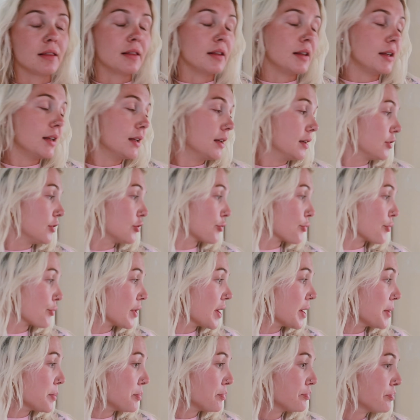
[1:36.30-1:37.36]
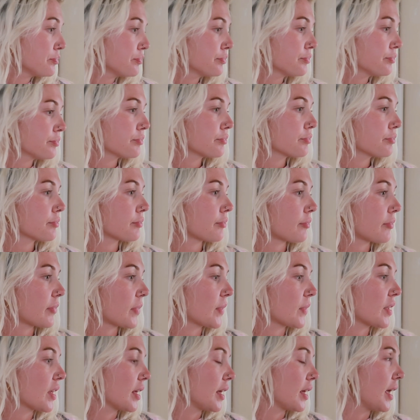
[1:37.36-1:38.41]
the trim
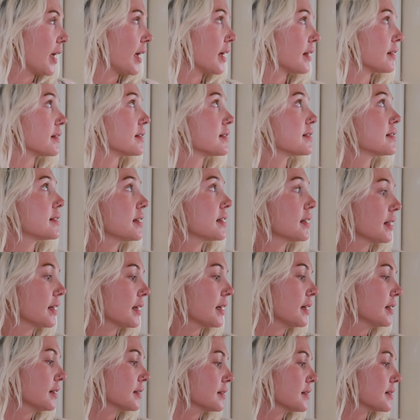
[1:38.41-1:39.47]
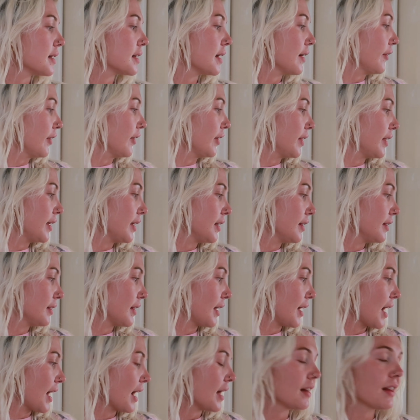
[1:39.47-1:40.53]
and the ceilings and everything, they
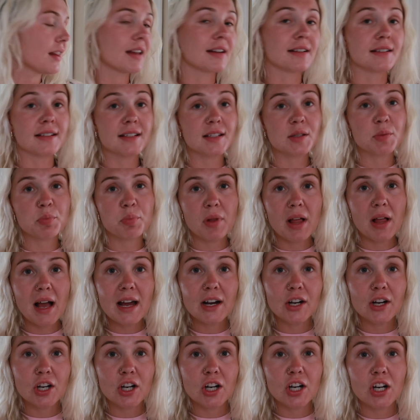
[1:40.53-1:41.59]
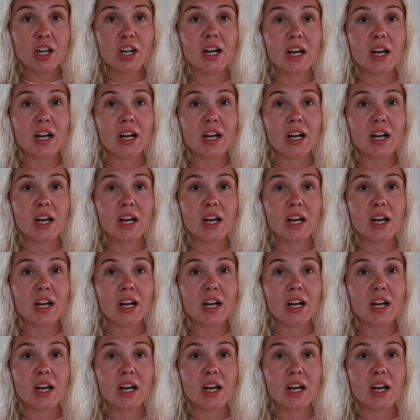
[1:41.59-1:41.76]
kind of let it splatter,